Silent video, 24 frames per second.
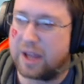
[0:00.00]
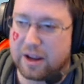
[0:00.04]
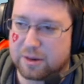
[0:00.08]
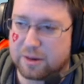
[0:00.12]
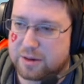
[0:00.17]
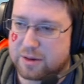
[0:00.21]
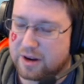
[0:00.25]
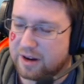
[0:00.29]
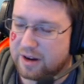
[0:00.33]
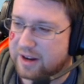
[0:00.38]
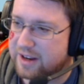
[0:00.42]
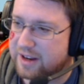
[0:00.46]

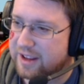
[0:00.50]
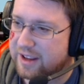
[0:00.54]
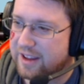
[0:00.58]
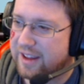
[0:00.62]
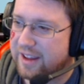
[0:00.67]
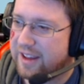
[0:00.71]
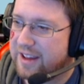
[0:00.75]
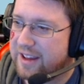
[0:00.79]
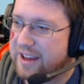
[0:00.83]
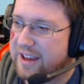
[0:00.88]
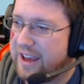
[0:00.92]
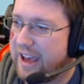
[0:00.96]
God.
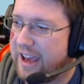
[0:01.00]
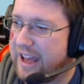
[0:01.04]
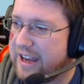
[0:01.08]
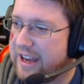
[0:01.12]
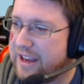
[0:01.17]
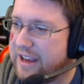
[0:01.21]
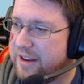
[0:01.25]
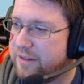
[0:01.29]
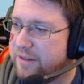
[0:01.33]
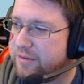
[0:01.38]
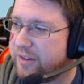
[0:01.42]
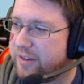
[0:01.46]
Any
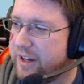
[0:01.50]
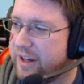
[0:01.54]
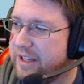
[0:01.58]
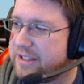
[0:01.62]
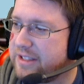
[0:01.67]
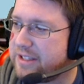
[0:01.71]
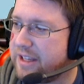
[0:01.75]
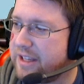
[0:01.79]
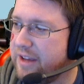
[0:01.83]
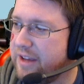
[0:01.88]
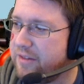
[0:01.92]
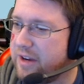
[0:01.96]

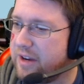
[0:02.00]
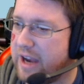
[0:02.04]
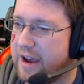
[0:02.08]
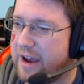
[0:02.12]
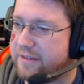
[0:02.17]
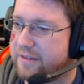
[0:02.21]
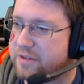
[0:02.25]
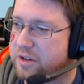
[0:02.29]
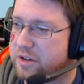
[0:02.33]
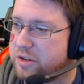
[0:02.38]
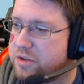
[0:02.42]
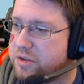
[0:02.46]
advice given
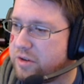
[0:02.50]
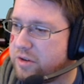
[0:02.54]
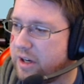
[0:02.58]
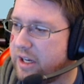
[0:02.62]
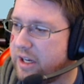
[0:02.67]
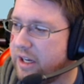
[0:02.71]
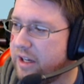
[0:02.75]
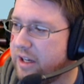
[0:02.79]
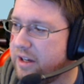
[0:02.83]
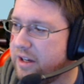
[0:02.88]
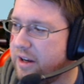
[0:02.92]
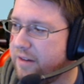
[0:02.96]
after
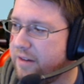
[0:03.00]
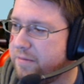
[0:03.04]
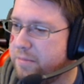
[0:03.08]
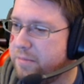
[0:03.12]
drinking enough